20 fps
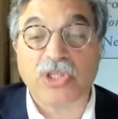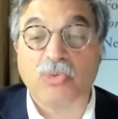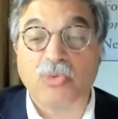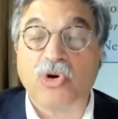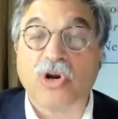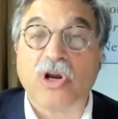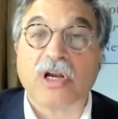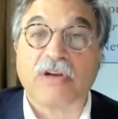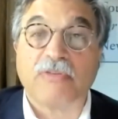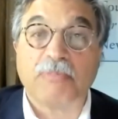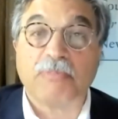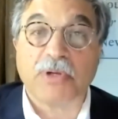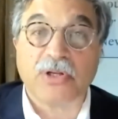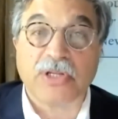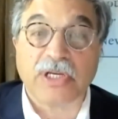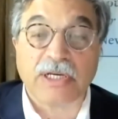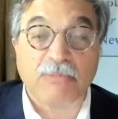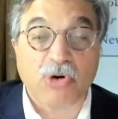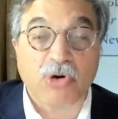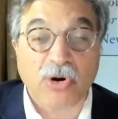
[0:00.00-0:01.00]
the work of
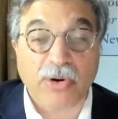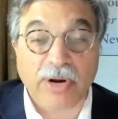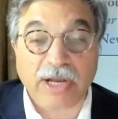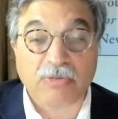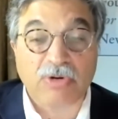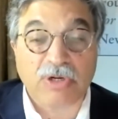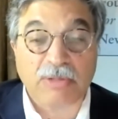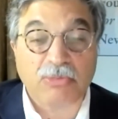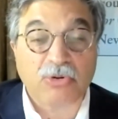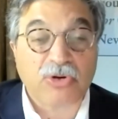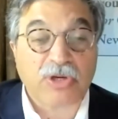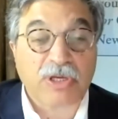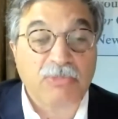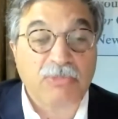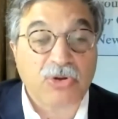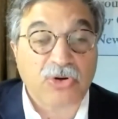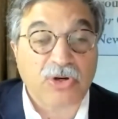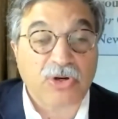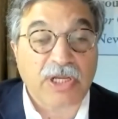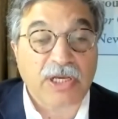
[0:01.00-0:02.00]
building a more equitable
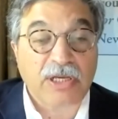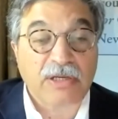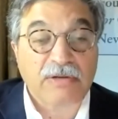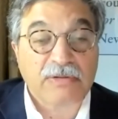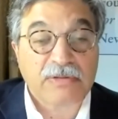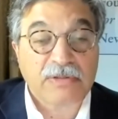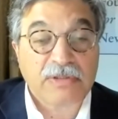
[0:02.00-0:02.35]
community.